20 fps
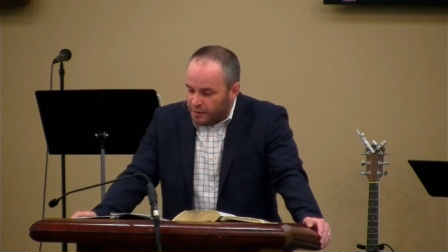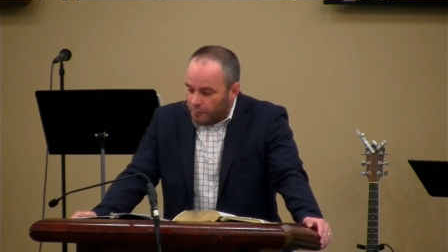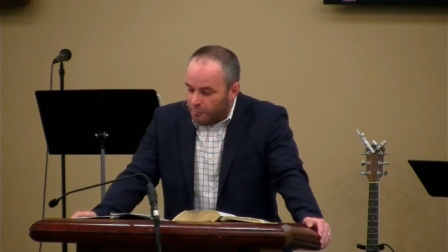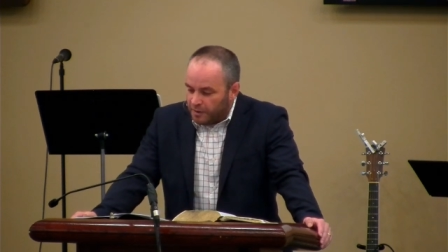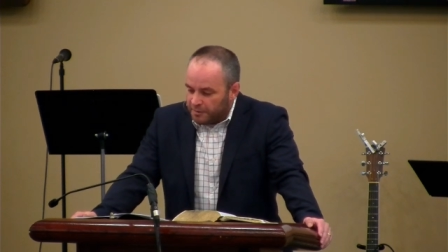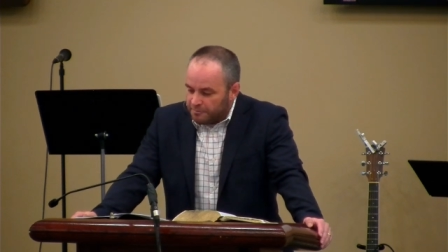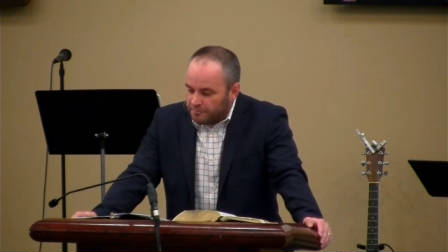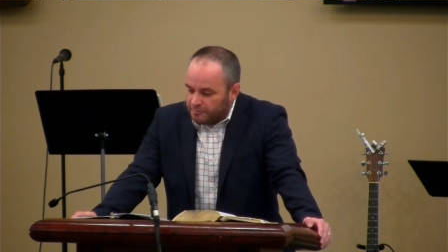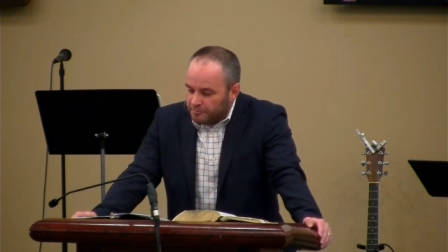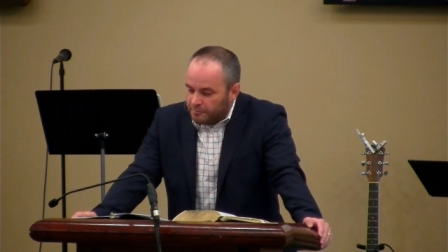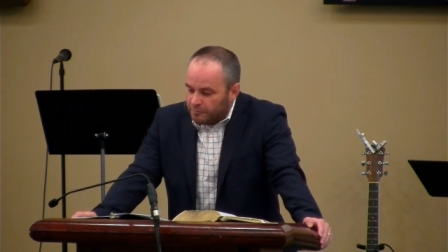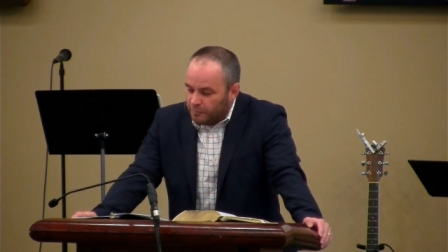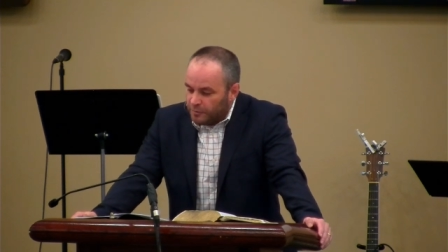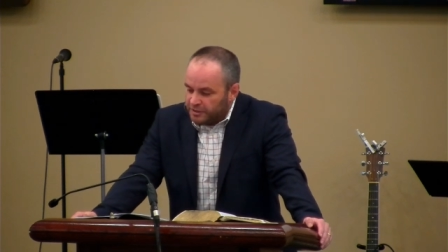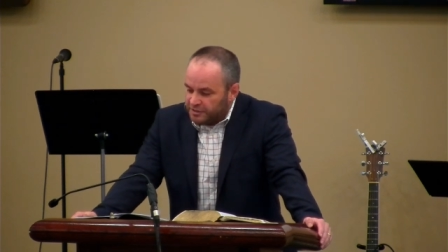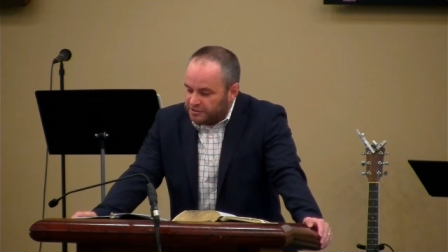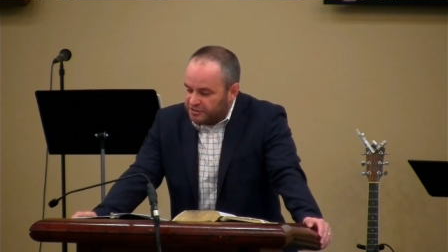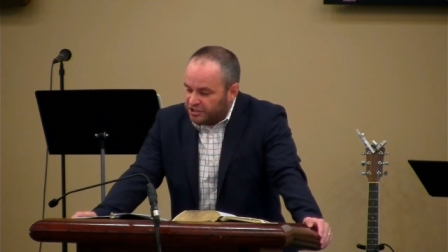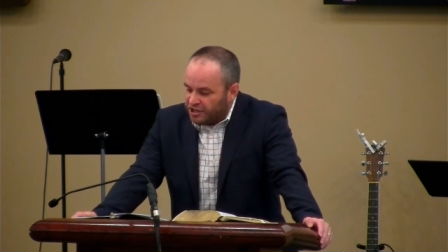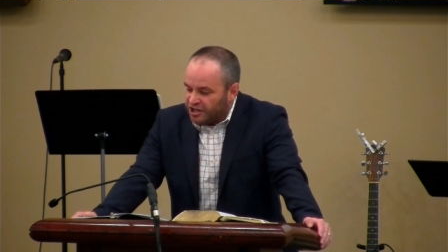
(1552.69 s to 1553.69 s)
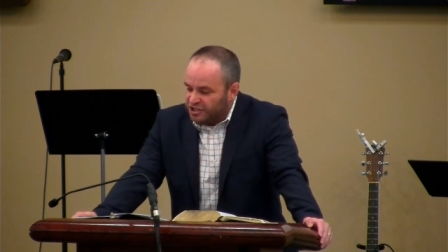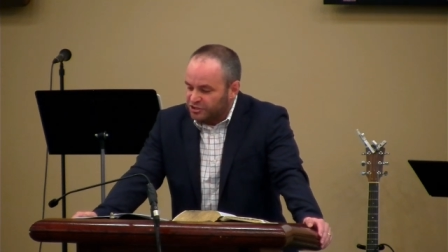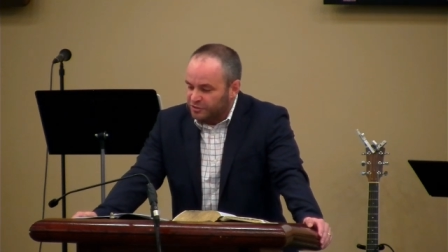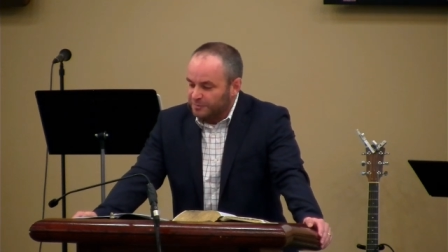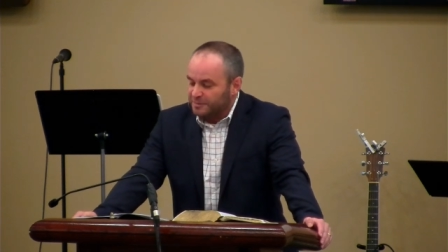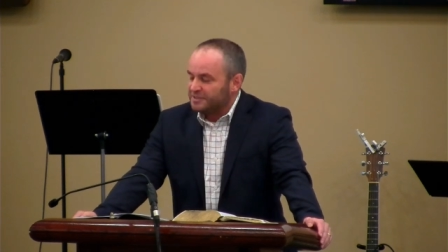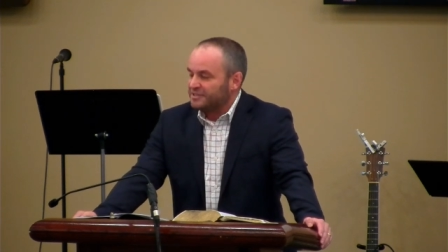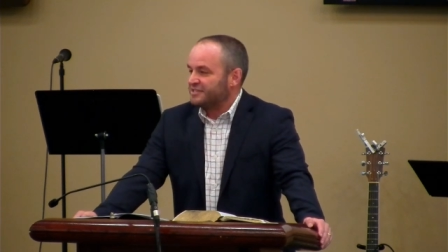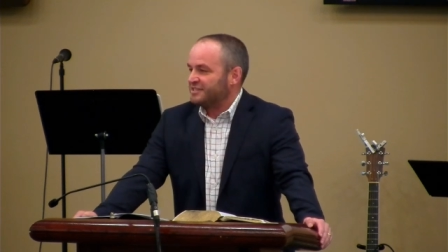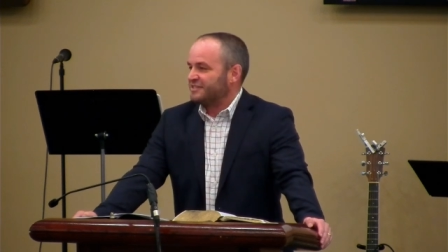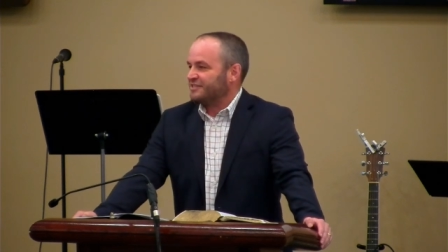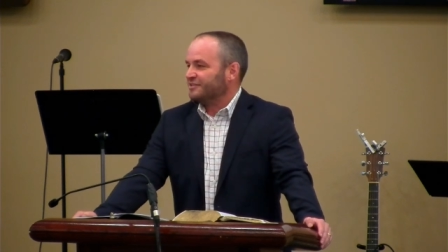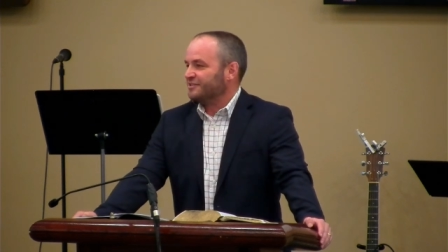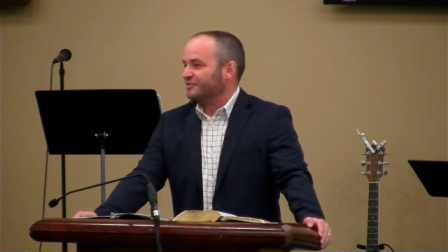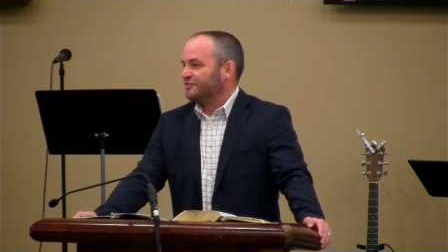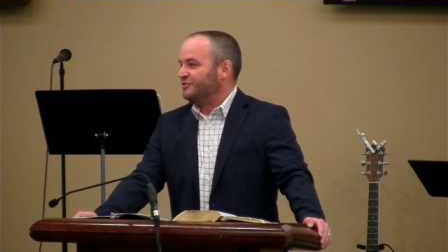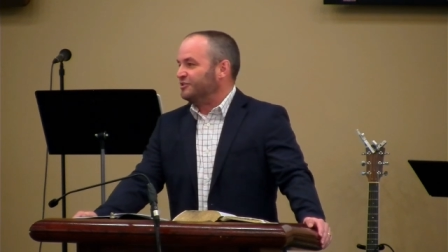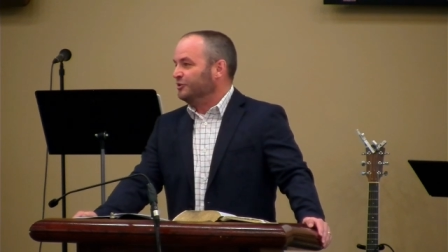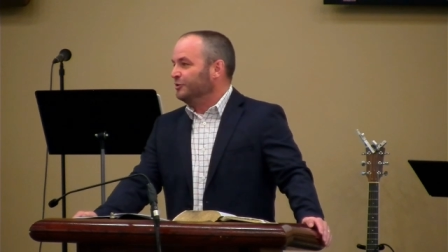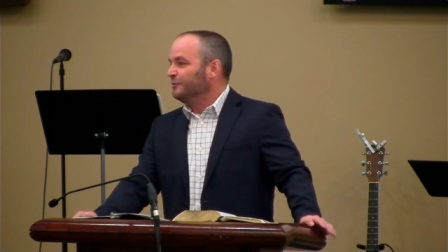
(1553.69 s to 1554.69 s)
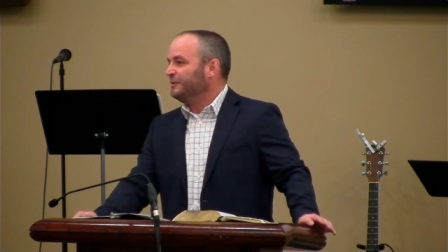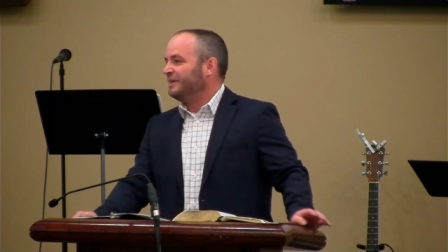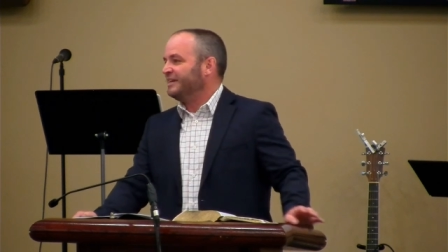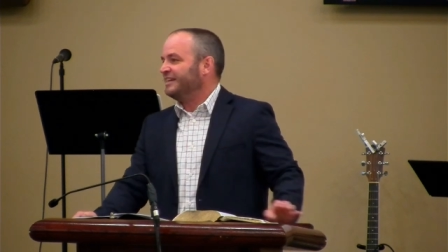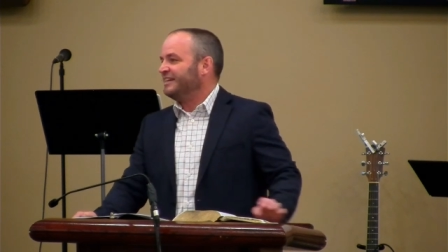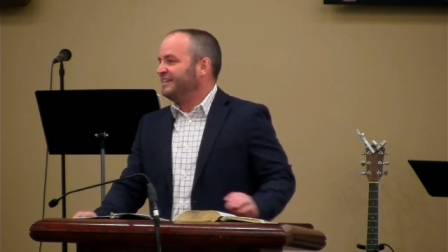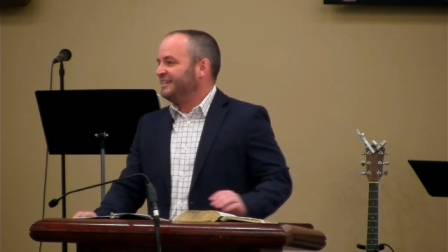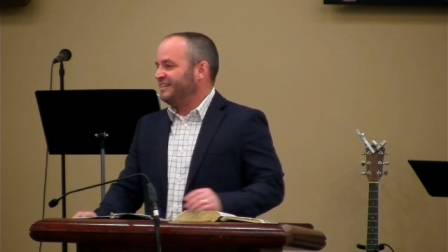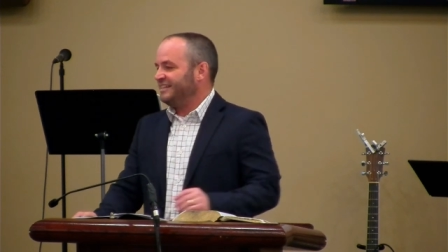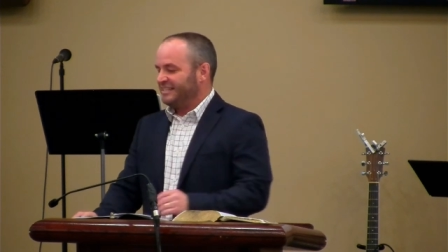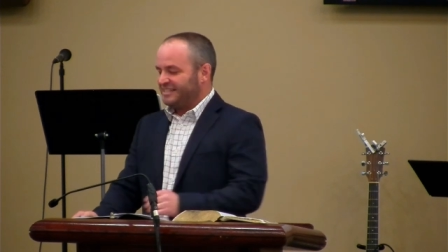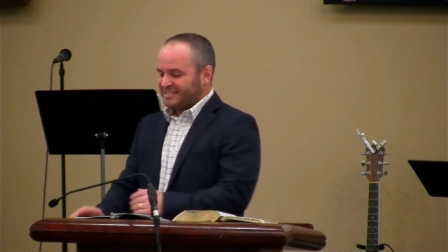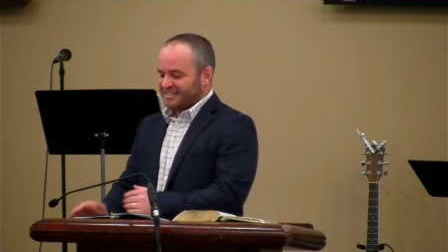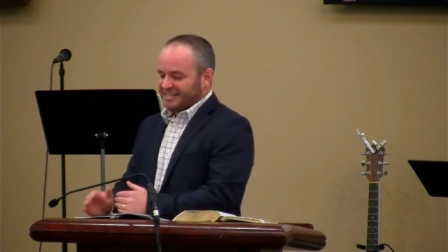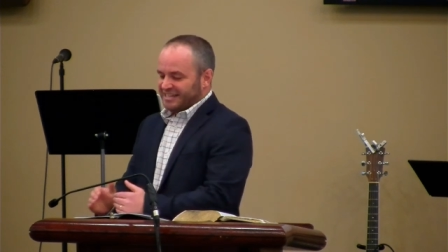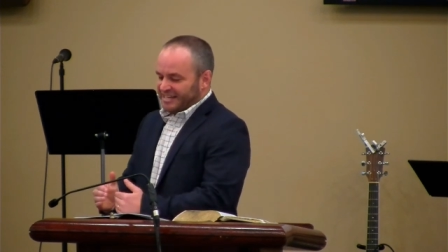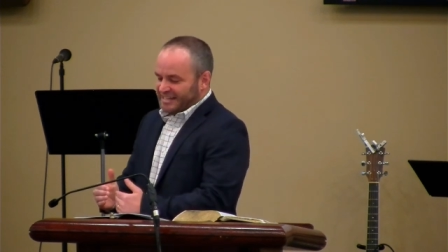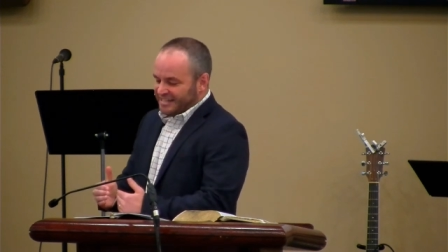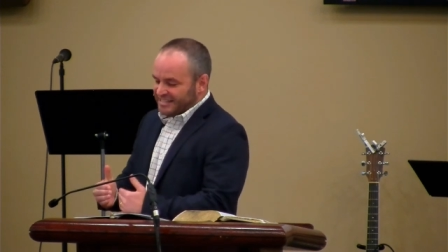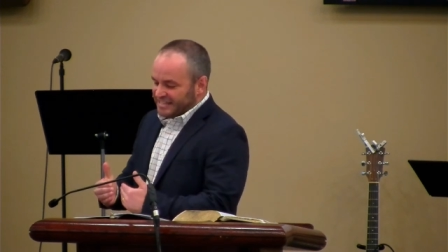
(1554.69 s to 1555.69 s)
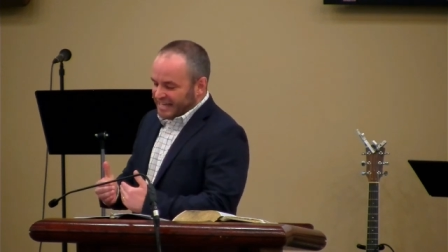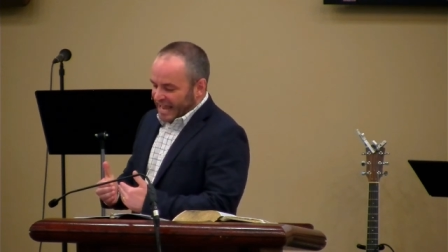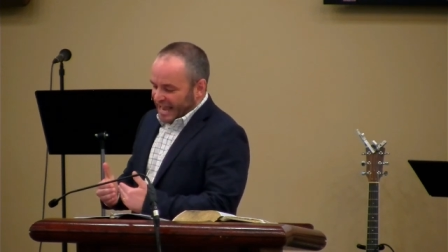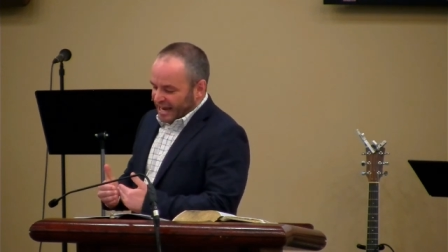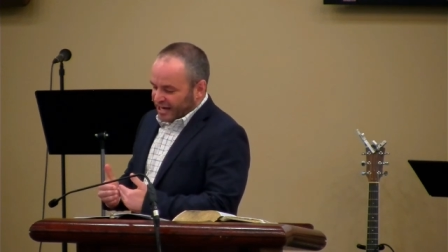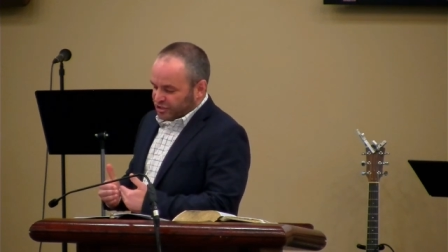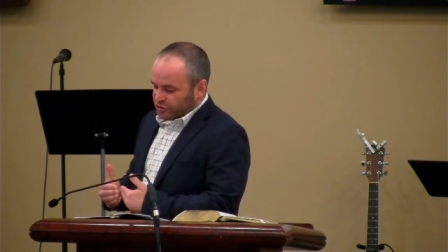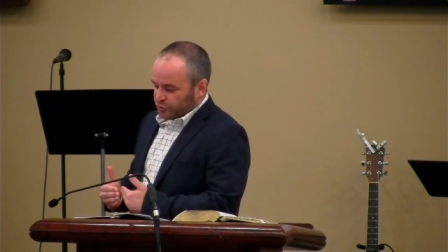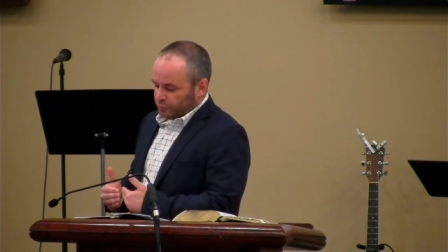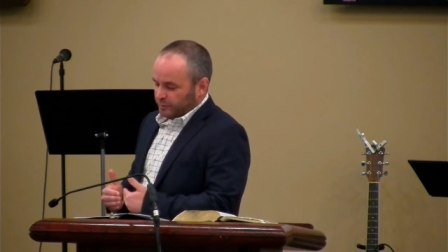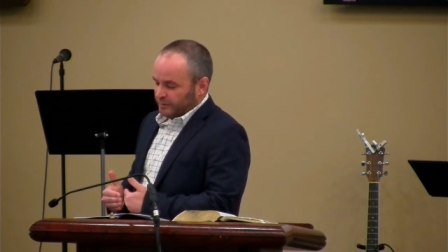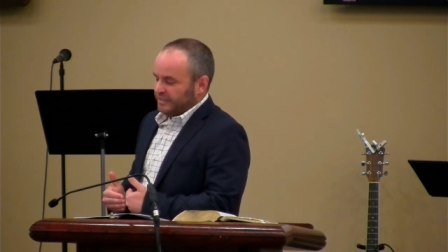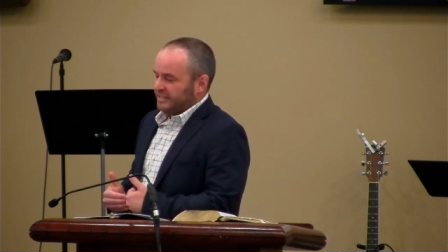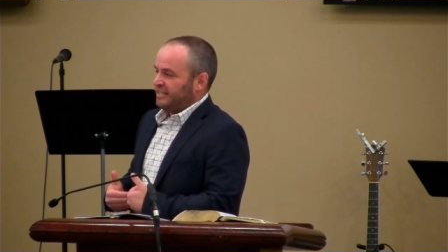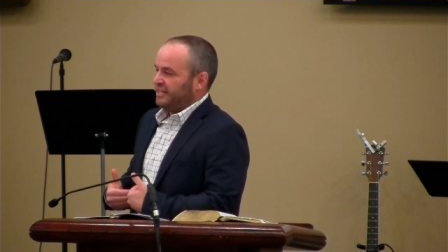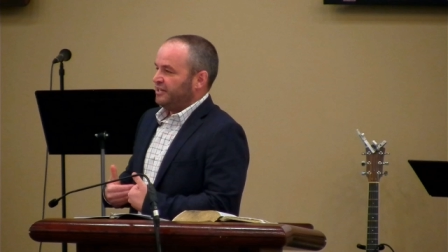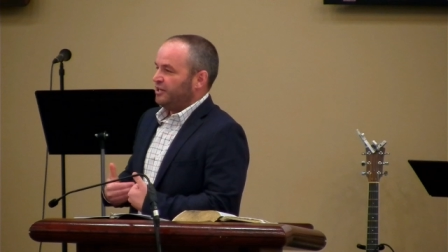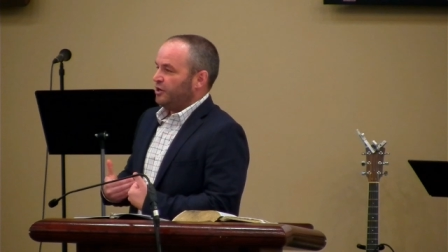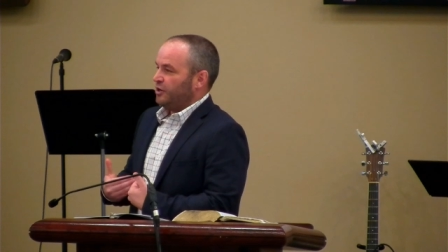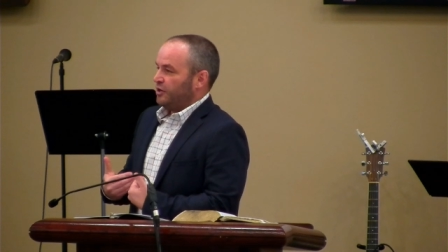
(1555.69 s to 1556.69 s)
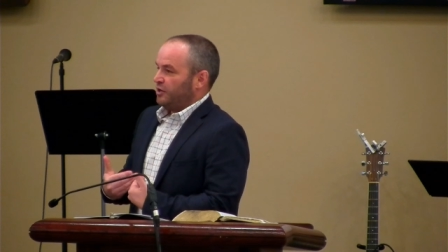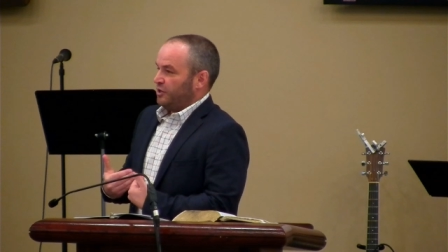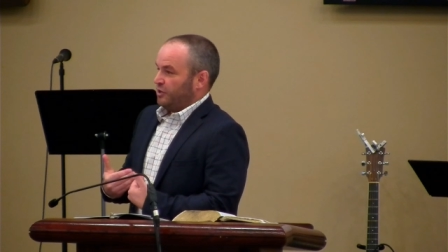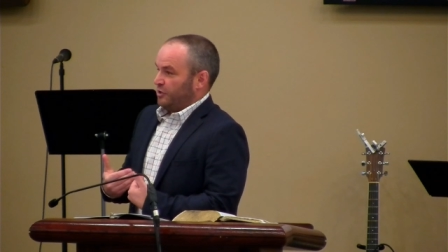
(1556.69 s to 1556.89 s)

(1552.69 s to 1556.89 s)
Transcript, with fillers: What what Joshua is doing is he's actually